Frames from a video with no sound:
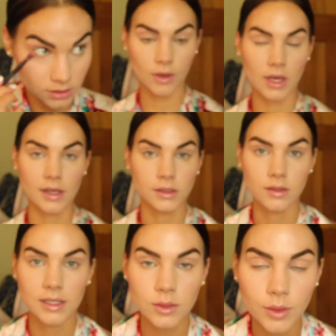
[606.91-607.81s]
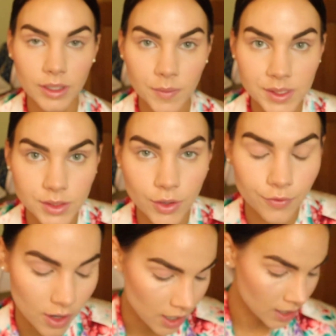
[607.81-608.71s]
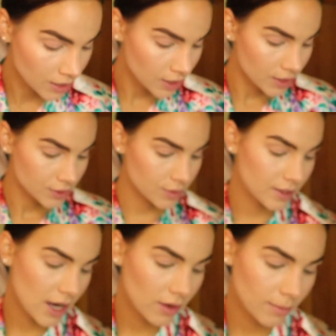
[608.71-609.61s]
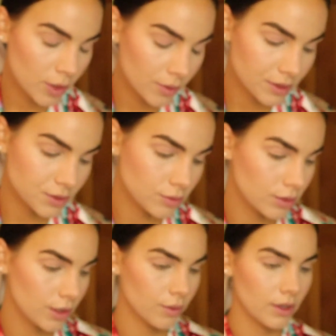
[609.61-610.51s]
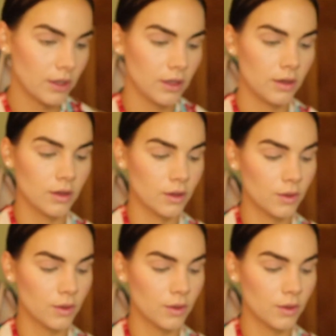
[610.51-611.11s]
Okay, so that's what we're working with so far. So now I'm going to go in